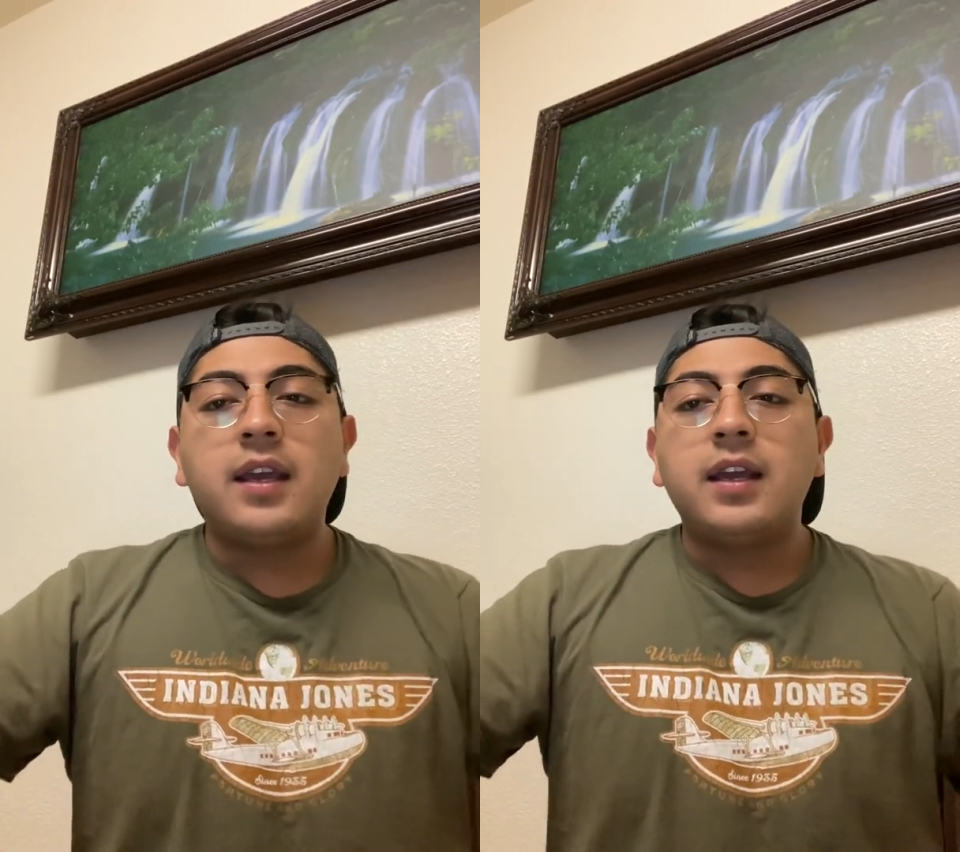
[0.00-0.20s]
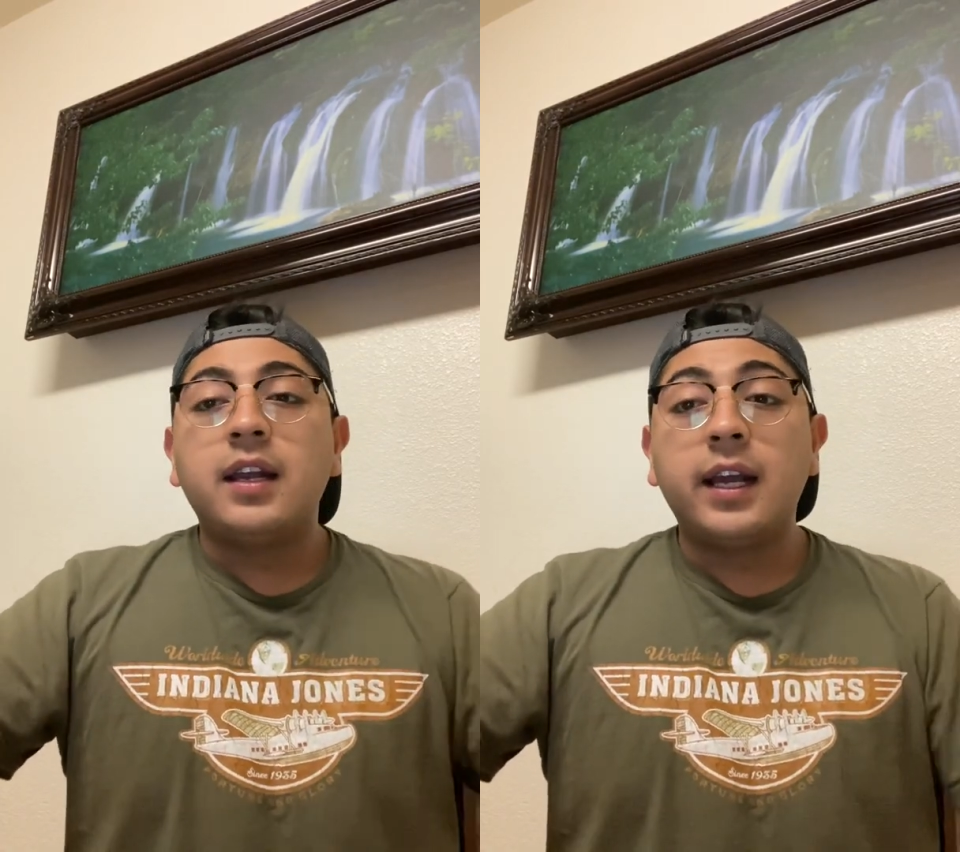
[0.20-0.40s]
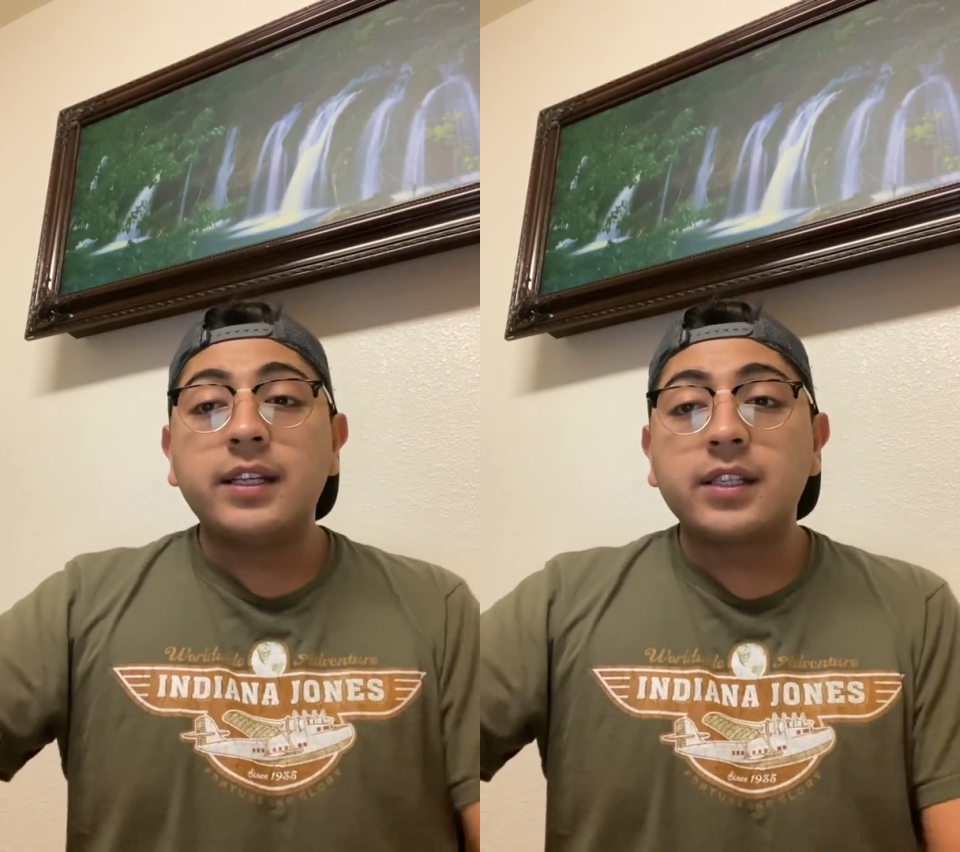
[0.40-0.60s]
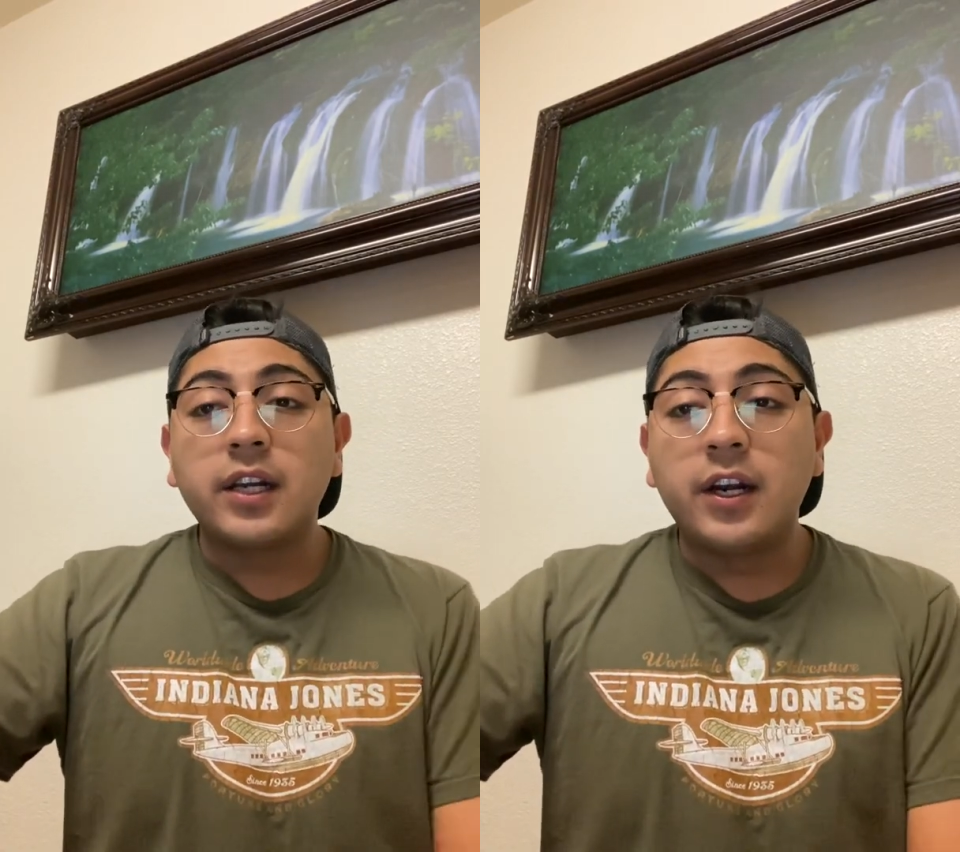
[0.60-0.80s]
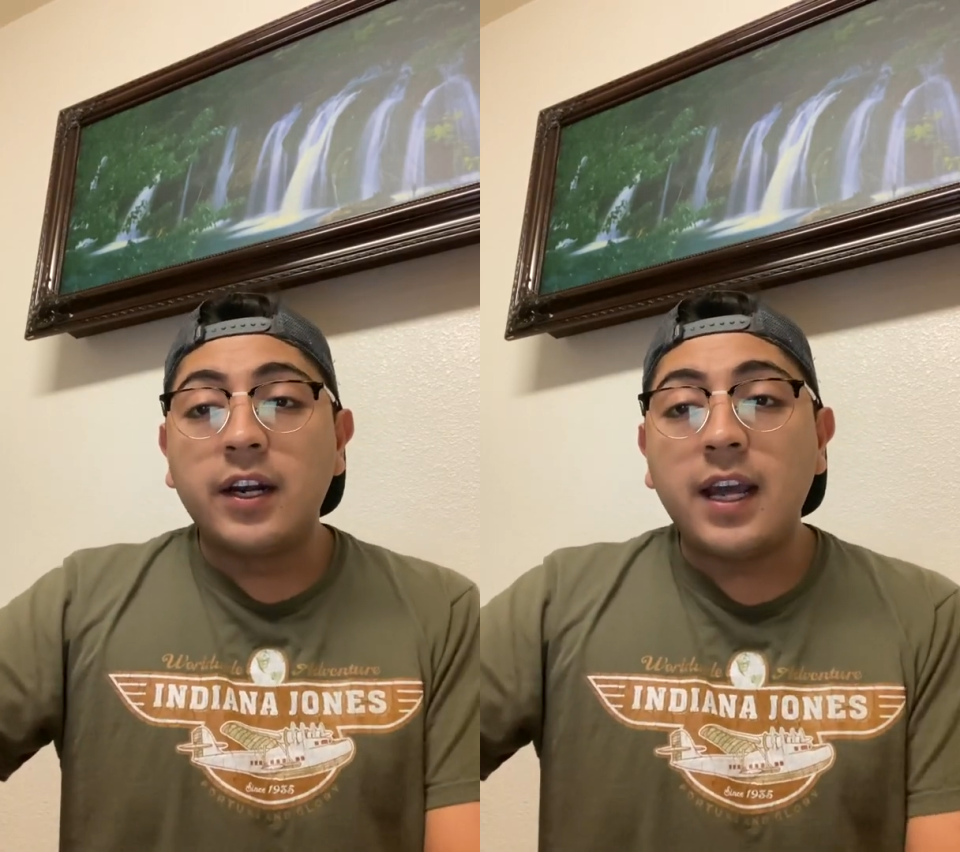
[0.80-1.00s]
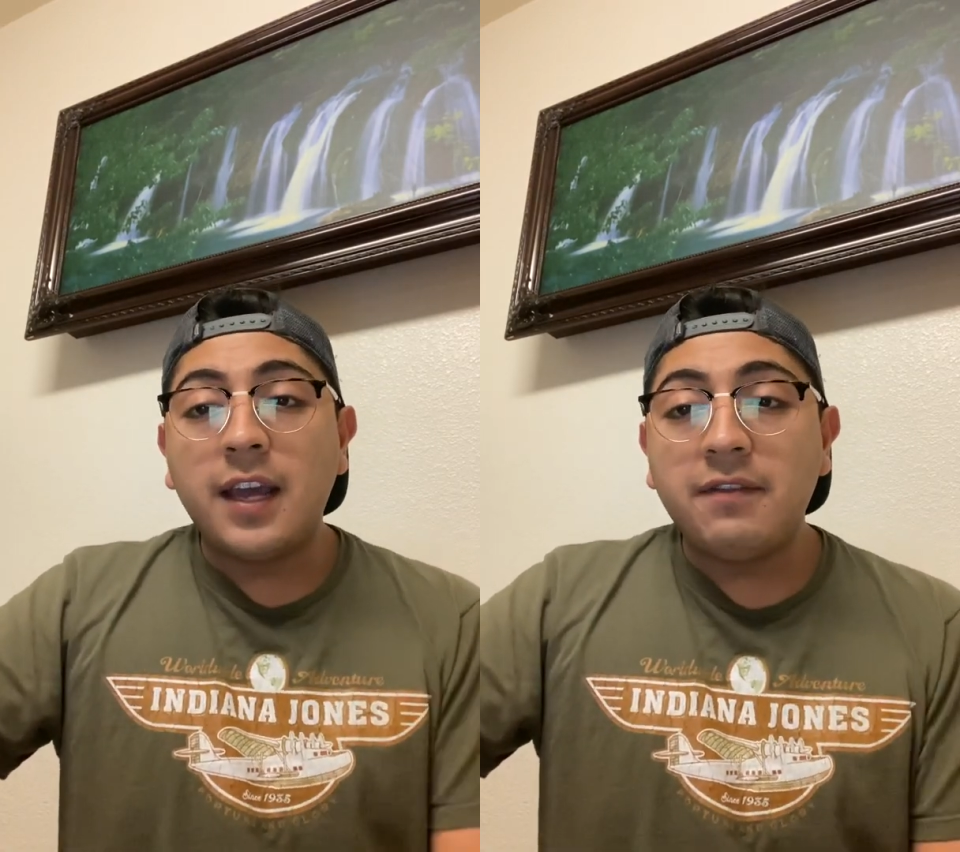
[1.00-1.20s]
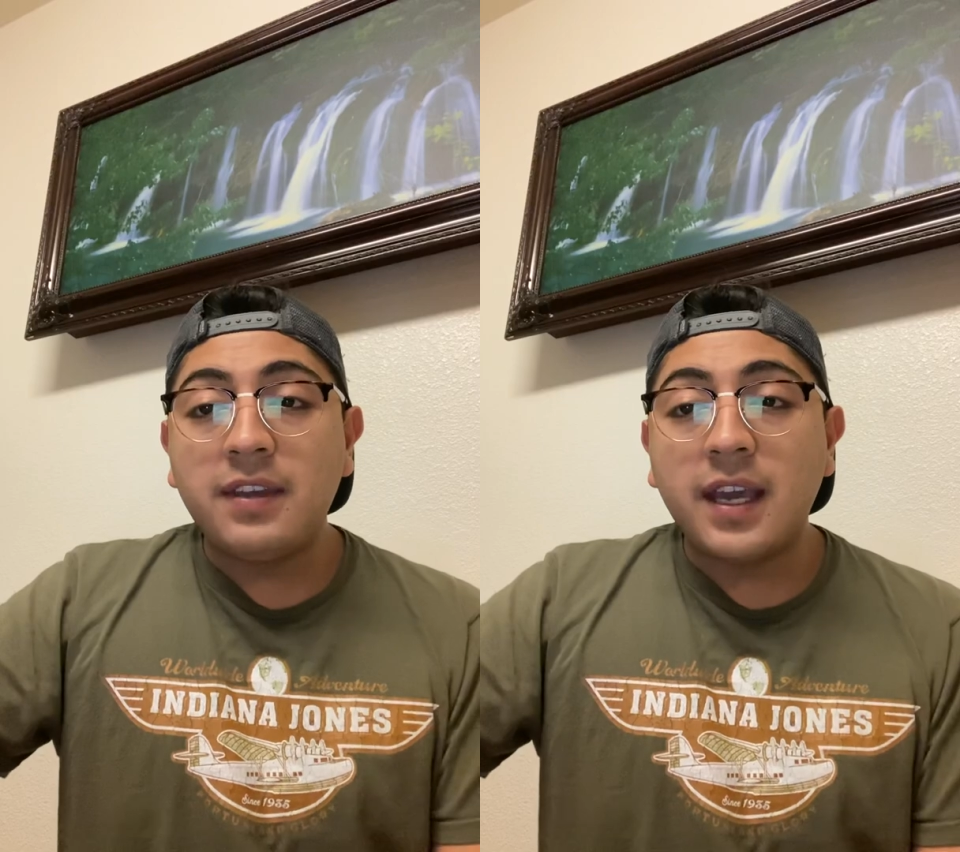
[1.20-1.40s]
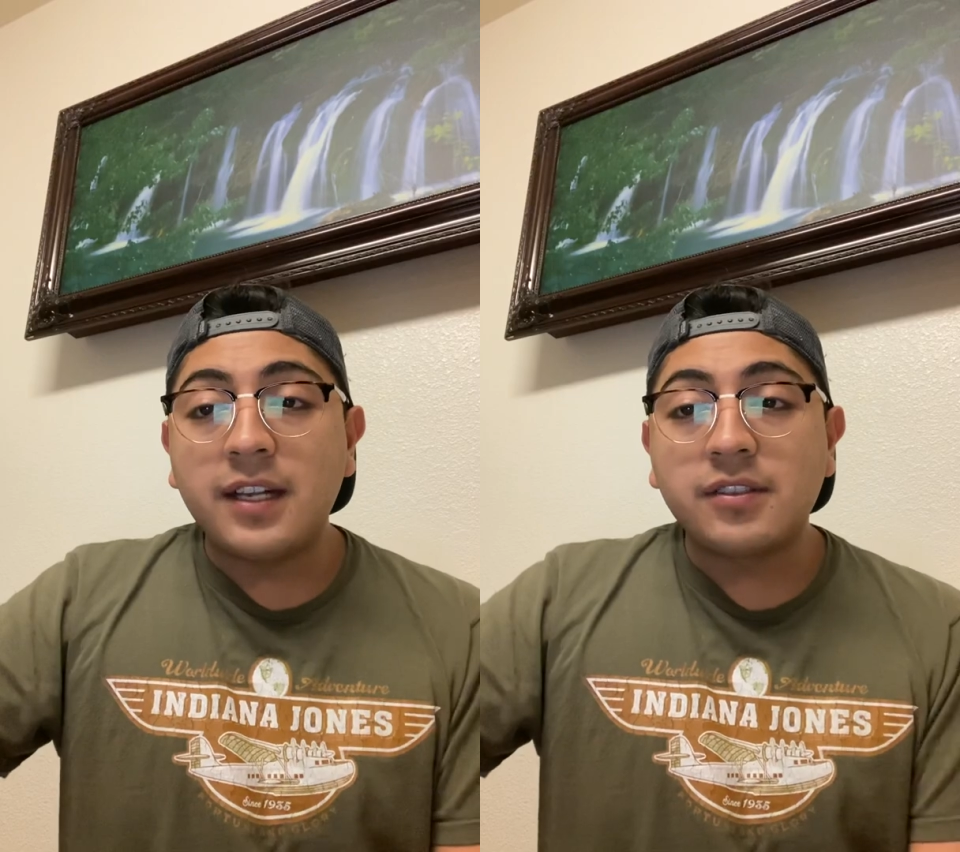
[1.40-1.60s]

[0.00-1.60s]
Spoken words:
Let's Learn ABA